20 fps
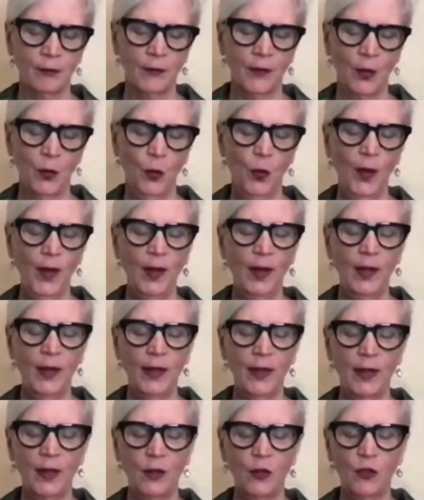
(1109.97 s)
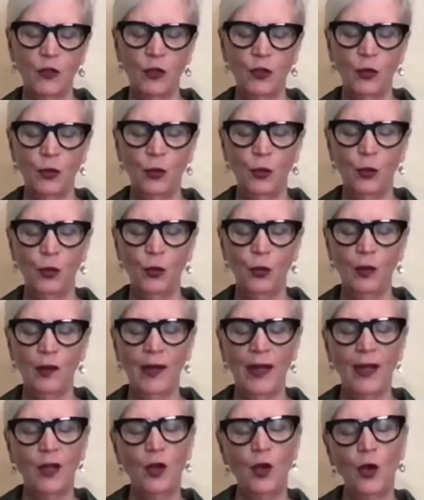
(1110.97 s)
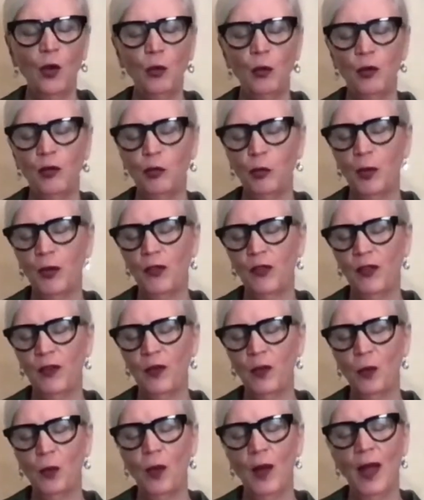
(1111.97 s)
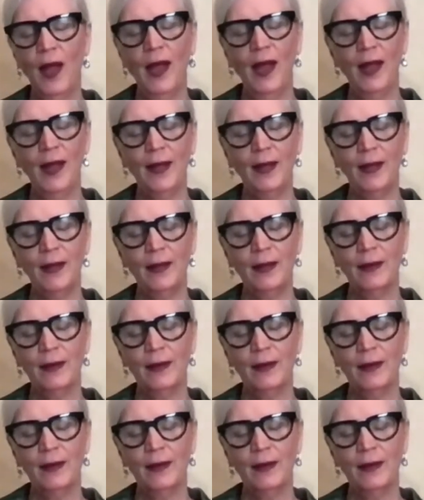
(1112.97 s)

Willing to let go of what's in the way.